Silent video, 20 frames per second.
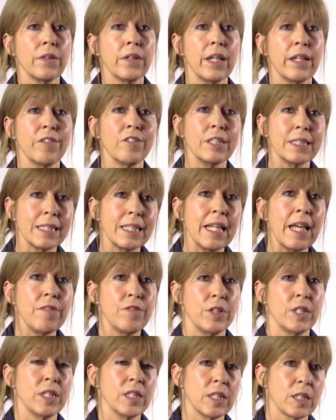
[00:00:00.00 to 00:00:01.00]
there is an
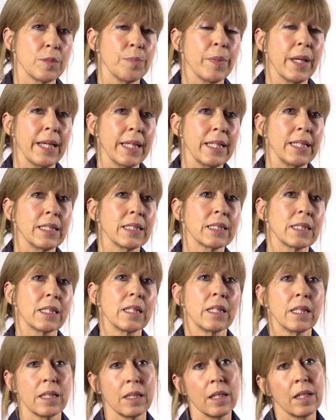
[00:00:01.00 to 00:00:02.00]
evidence base
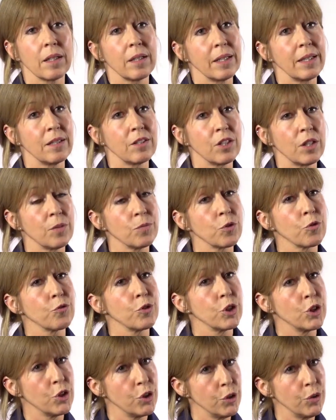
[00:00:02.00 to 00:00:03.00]
in terms of
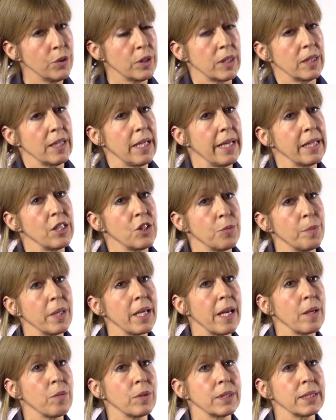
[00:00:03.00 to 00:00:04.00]
reducing the
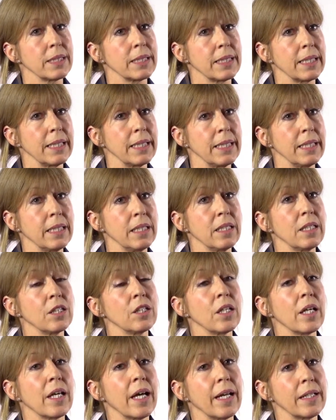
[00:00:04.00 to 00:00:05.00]

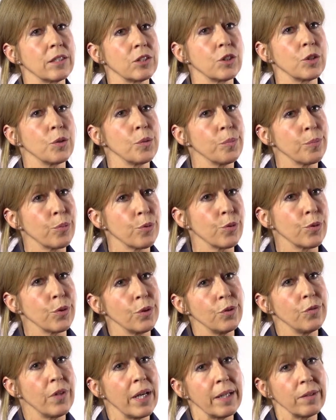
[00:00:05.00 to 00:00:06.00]
HbA1C and to
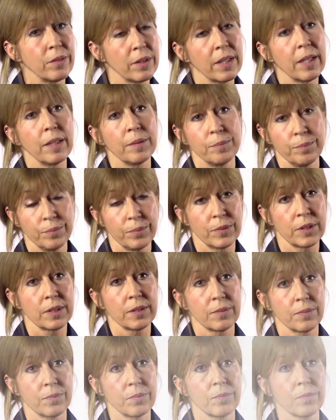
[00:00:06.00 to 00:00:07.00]
improve
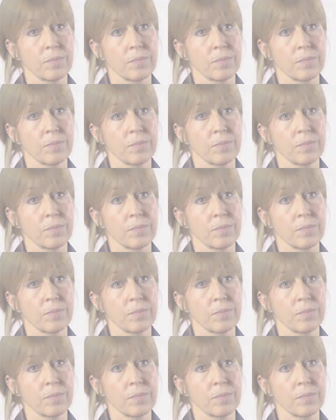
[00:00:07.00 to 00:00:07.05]
outcomes.